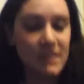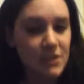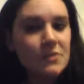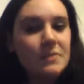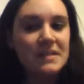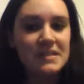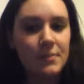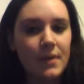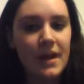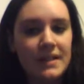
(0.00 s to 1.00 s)
you'd be
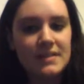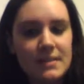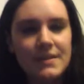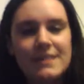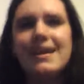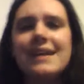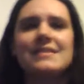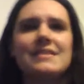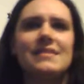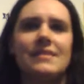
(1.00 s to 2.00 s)
surprised. I mean,
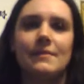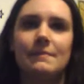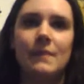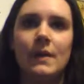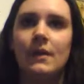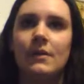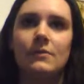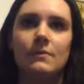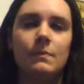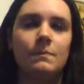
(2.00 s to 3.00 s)
yes, the, you
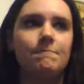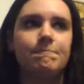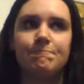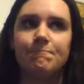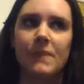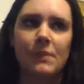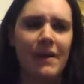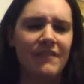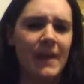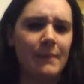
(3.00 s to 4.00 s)
know,
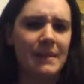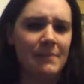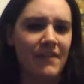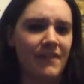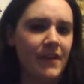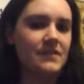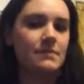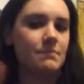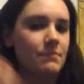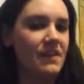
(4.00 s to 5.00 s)
my family, my friends,
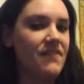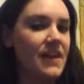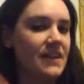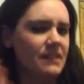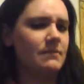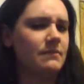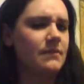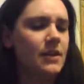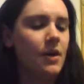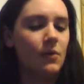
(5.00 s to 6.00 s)
and my faith, and,
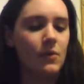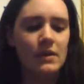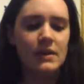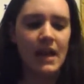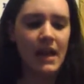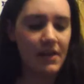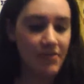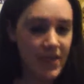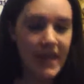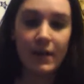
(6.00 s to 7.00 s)
you know,
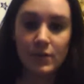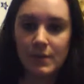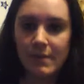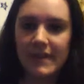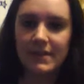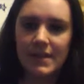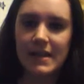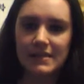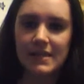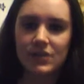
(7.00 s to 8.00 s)
they are the main
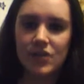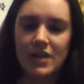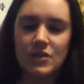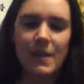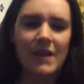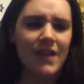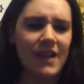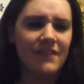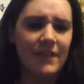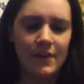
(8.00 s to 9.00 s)
things that change my
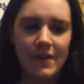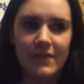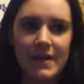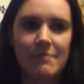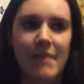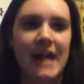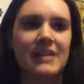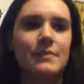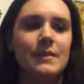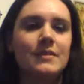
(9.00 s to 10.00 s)
life and are, have an
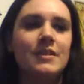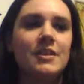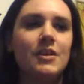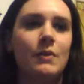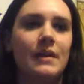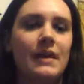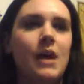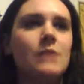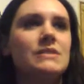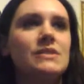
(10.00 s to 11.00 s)
impact. But when it
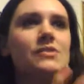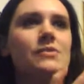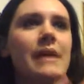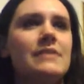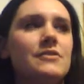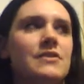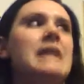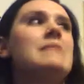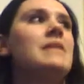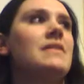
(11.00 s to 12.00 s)
comes to
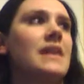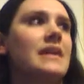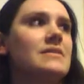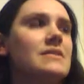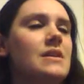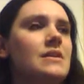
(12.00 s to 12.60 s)
entertainment things,